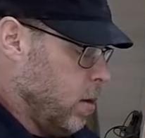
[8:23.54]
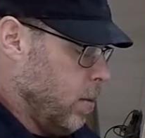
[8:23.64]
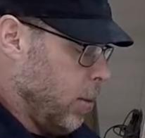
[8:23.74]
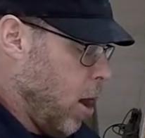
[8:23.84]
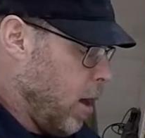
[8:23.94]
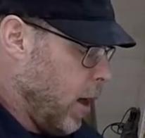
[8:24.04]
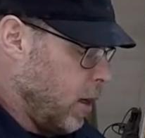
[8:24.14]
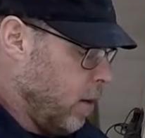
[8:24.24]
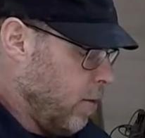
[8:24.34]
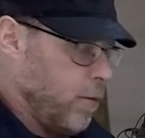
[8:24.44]

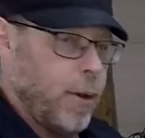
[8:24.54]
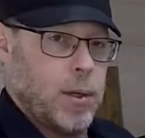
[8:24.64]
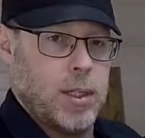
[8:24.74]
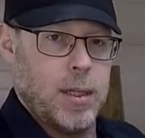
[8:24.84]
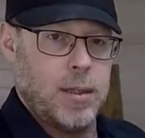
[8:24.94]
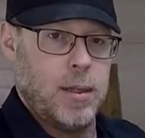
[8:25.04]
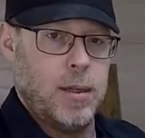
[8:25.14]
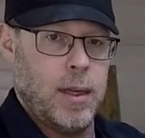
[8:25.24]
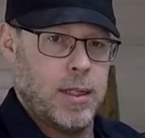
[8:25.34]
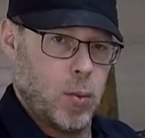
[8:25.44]
product versus
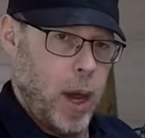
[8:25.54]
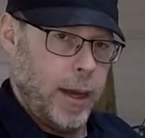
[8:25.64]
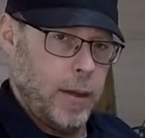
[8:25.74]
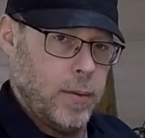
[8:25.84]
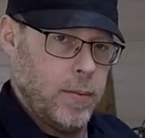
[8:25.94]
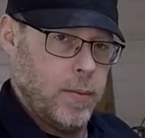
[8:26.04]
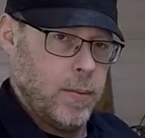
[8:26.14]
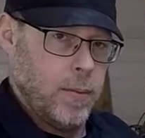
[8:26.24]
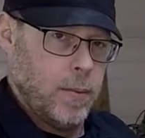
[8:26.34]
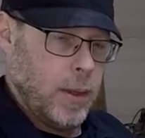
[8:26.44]
its weight.
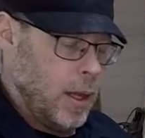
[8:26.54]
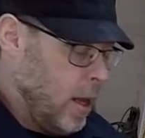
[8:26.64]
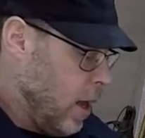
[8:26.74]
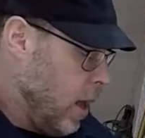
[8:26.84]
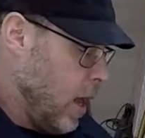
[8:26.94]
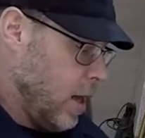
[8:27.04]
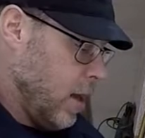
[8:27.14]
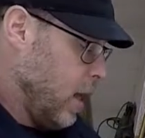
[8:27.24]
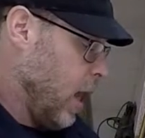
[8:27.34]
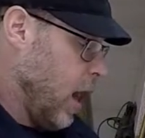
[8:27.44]
And
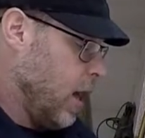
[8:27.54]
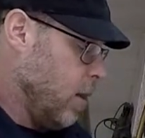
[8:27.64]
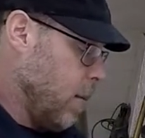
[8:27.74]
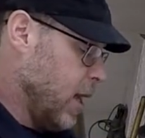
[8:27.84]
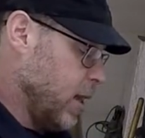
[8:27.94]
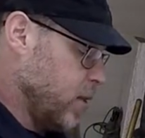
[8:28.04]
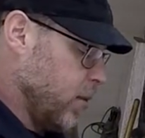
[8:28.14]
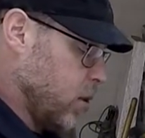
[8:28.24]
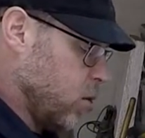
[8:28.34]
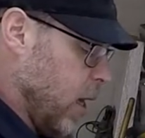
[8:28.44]
again, I didn't make this
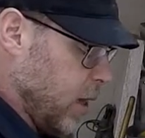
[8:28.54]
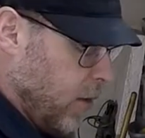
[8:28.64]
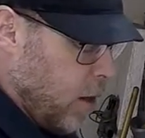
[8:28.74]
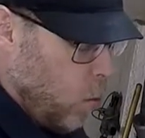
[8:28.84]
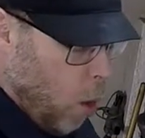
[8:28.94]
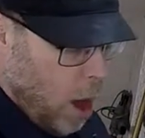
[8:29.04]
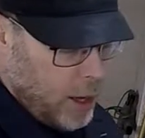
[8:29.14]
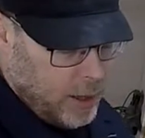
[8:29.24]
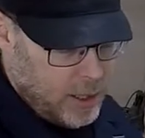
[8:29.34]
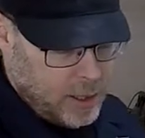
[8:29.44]
for strength. If I
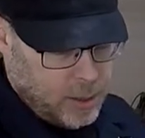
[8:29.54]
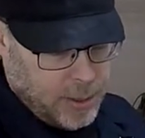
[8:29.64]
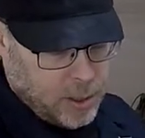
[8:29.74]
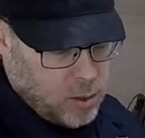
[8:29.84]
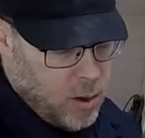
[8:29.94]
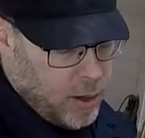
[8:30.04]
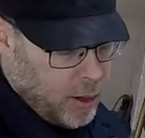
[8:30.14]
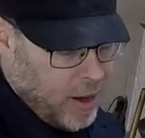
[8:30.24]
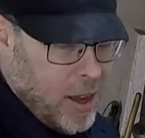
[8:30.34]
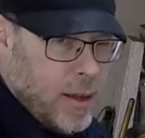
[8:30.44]
wanted this to be
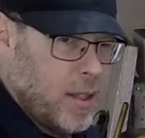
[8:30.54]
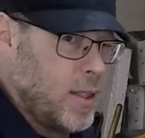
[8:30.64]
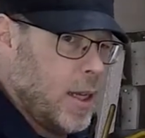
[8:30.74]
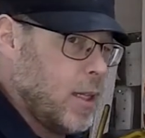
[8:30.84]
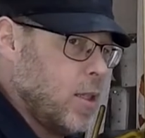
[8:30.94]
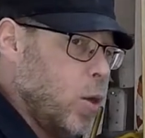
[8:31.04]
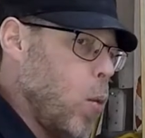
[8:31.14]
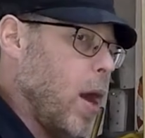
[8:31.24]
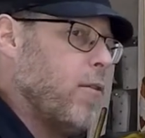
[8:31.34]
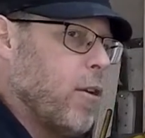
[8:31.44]
stronger,
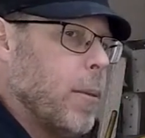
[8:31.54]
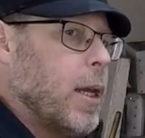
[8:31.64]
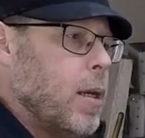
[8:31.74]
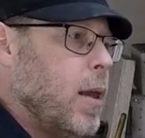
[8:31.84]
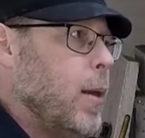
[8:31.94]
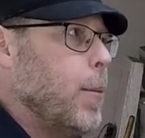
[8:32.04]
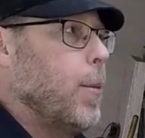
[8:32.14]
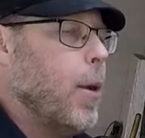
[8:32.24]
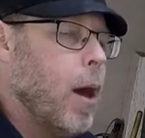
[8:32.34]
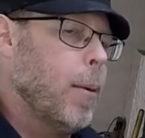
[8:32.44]
6-to-1 vermiculite,
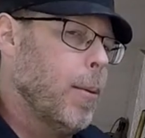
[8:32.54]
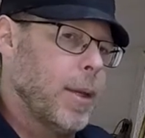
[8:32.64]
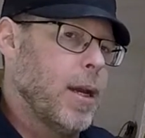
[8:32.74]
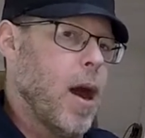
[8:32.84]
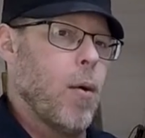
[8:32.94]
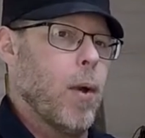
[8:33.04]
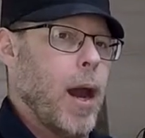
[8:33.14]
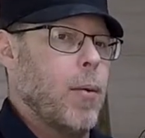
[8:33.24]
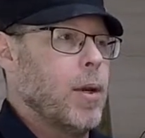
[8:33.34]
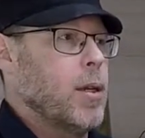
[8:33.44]
probably not what
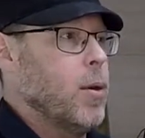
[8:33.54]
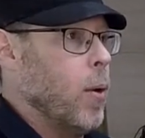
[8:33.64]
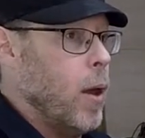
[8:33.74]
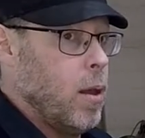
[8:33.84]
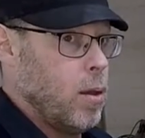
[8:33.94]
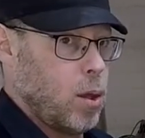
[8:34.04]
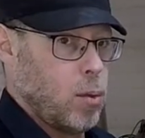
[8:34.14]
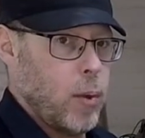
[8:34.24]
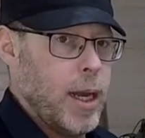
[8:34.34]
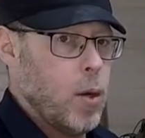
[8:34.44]
I would do.
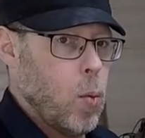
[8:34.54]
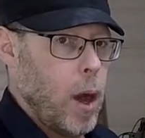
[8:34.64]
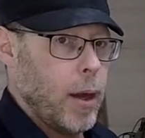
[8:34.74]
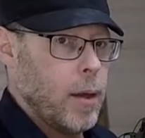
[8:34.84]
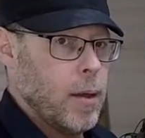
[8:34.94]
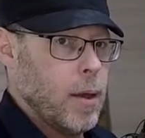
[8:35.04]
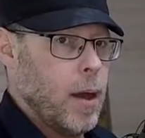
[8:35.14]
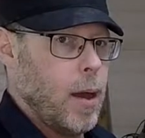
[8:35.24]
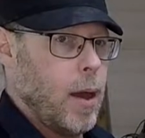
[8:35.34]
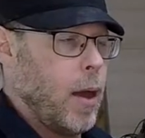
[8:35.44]
3-to-1.
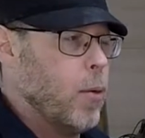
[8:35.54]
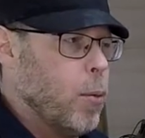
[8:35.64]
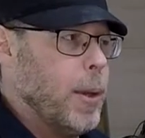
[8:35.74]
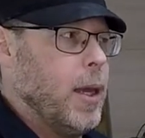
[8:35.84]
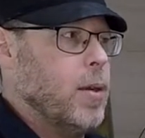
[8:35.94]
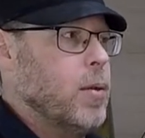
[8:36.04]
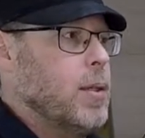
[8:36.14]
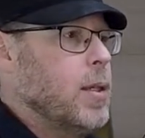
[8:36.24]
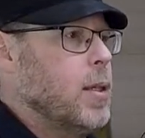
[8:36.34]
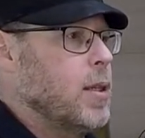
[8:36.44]
I will be
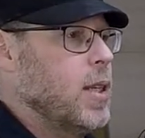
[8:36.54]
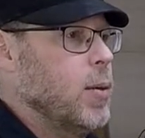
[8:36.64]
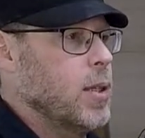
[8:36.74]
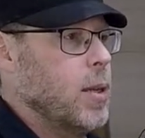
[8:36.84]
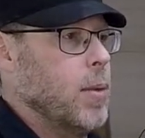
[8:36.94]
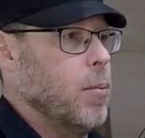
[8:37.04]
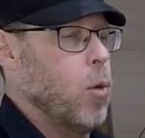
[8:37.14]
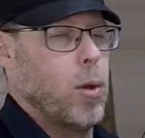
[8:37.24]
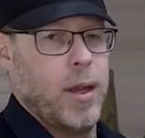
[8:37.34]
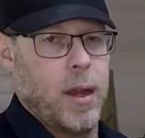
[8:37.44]
interested to see what something
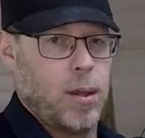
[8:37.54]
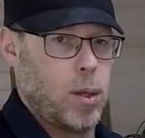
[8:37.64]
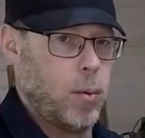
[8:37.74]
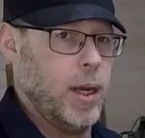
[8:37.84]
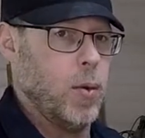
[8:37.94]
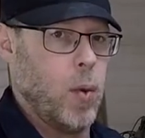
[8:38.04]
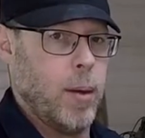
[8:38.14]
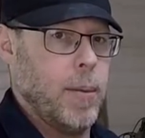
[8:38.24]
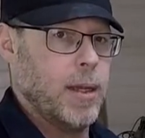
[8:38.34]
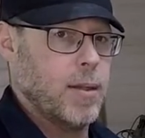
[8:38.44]
more like a
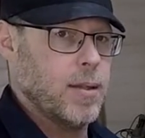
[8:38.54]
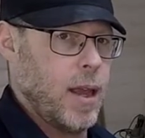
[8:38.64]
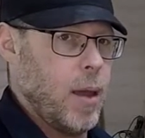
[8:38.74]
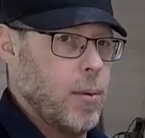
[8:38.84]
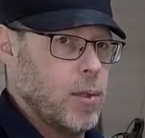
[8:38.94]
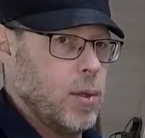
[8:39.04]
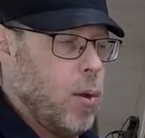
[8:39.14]
3-to-1 mix is able to